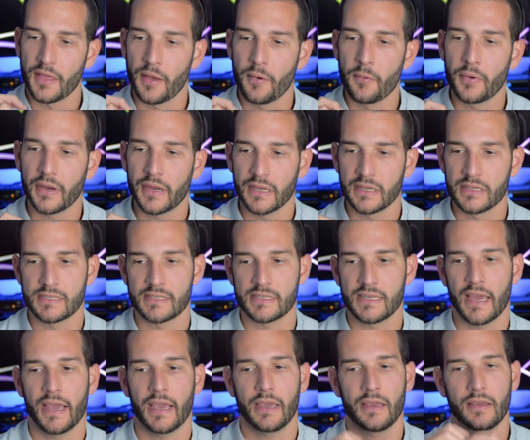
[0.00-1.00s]
then we can
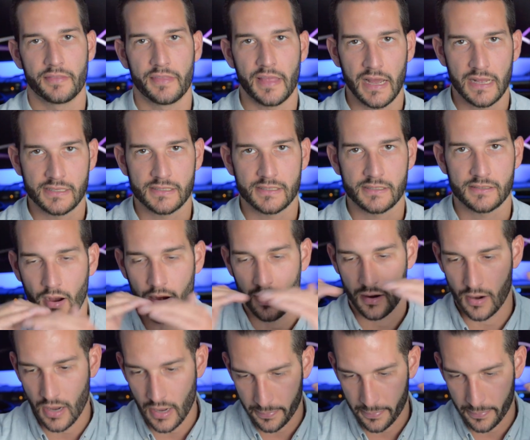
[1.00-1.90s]
say that's our